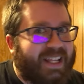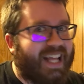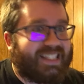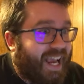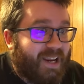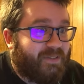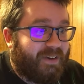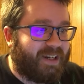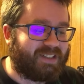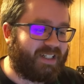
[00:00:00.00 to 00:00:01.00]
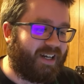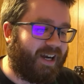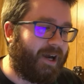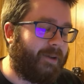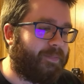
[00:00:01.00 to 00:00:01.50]
That's how you finish it.
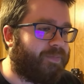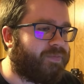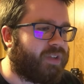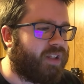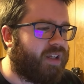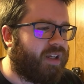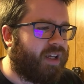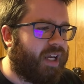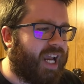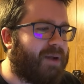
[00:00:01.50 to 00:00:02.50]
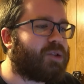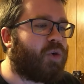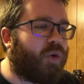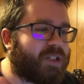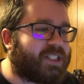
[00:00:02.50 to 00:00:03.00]
Um, and it was
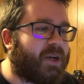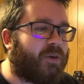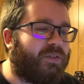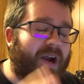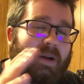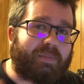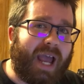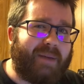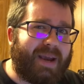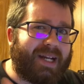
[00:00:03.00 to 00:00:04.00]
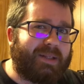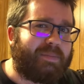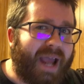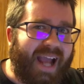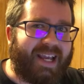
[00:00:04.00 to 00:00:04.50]
cool to see her fighting Batman in the
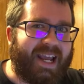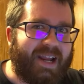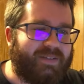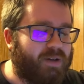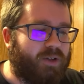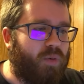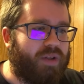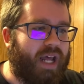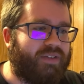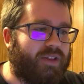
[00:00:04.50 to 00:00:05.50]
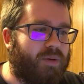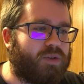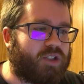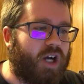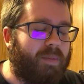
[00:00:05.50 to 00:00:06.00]
Batcave. I don't know. Now that there
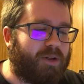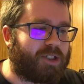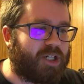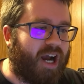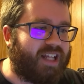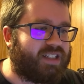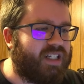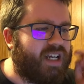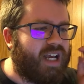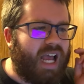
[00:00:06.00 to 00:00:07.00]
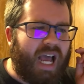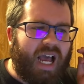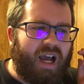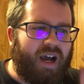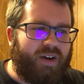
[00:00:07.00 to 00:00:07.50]
was a couple of shots
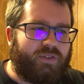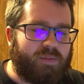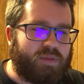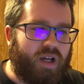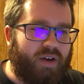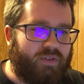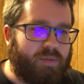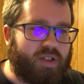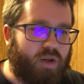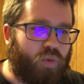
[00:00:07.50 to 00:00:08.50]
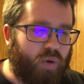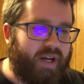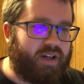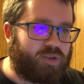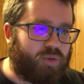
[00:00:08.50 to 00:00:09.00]
uh, from uh, from the
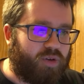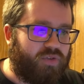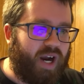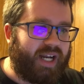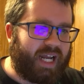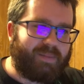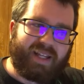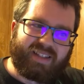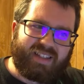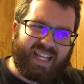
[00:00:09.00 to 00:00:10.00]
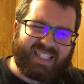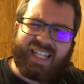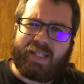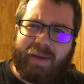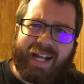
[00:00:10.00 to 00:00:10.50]
arenas where they're fighting. I'm like, is
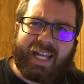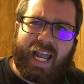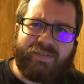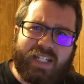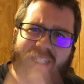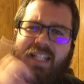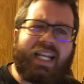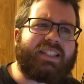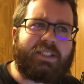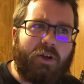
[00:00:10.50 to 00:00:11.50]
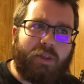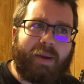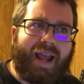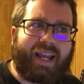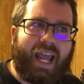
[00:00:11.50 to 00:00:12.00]
that the Batcave? Is, that, is that still the
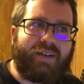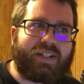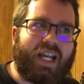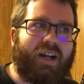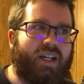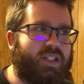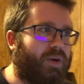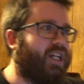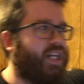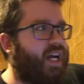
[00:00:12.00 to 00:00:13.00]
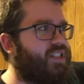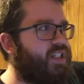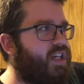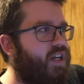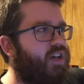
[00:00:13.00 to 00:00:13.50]
Batcave? Because I because I recognized
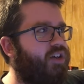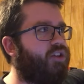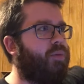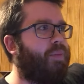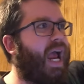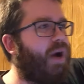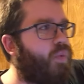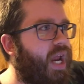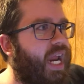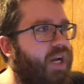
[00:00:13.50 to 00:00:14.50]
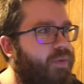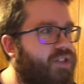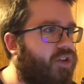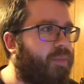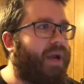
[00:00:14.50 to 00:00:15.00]
you know the Batwing and we
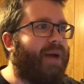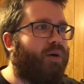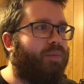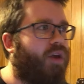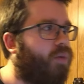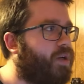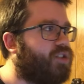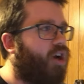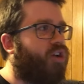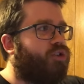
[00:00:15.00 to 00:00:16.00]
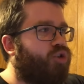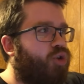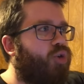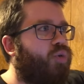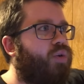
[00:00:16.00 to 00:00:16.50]
saw the Batmobile and we saw
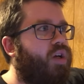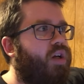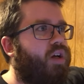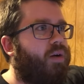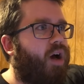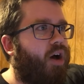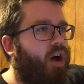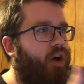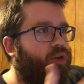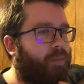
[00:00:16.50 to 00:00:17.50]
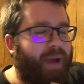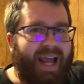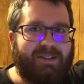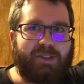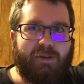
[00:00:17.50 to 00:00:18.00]
two uh, other
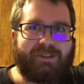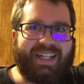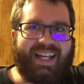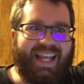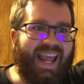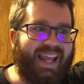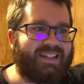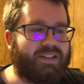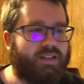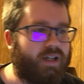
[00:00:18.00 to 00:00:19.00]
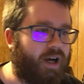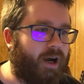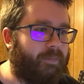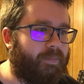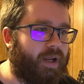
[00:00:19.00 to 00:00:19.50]
bat suits encased.
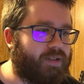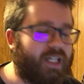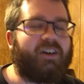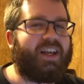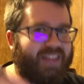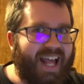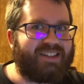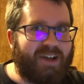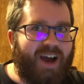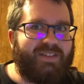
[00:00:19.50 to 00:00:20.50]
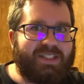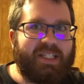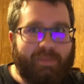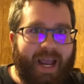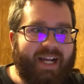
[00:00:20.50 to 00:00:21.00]
Um, and I was like, okay, that's obviously
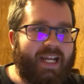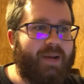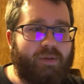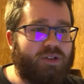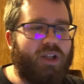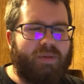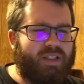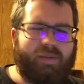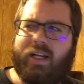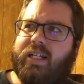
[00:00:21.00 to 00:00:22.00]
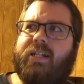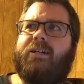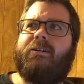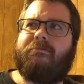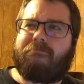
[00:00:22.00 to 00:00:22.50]
the Batcave. But there's other places I'm like,
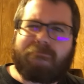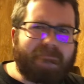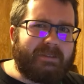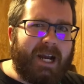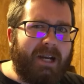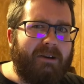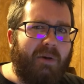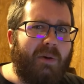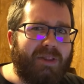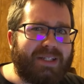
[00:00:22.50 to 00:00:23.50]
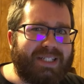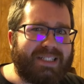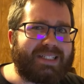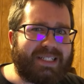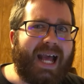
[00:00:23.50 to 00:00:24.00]
I don't know where this
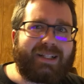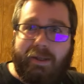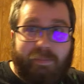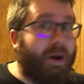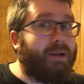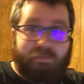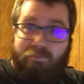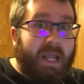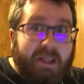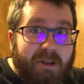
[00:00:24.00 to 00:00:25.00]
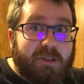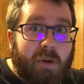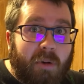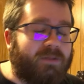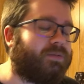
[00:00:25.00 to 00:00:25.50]
is exactly, but it looks
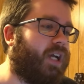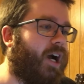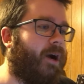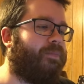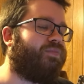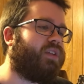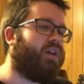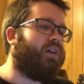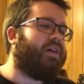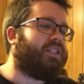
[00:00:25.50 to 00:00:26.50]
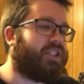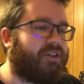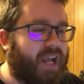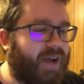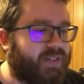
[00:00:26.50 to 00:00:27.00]
cool. Um, so
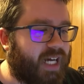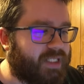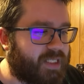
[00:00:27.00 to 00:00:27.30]
there you have it, guys.